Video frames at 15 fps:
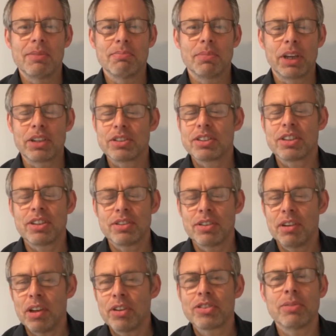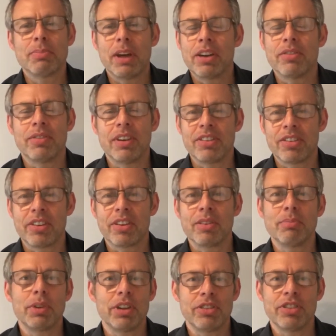because there are lots of benefits that
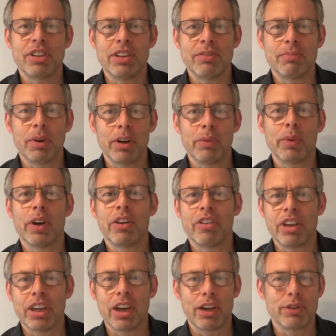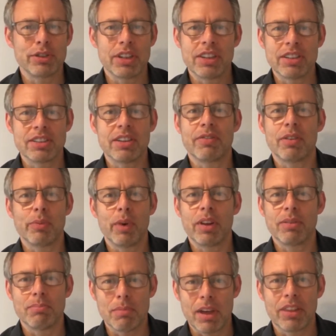can be achieved by wiring your house in this different
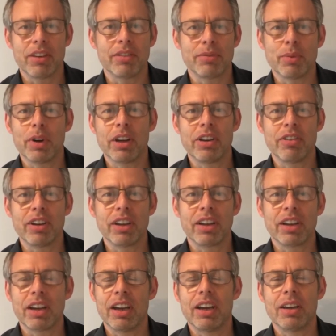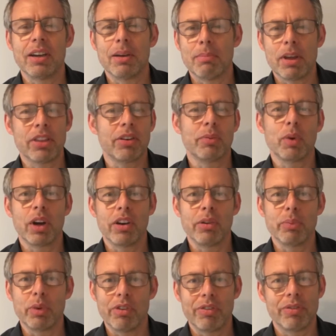method of wiring, a method of
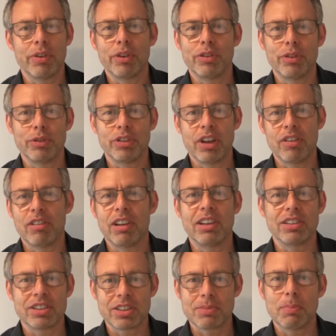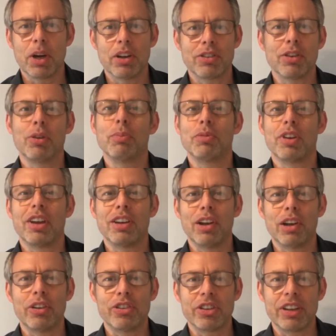wiring we refer to generally as smart home
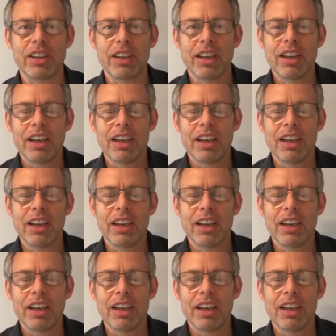technology.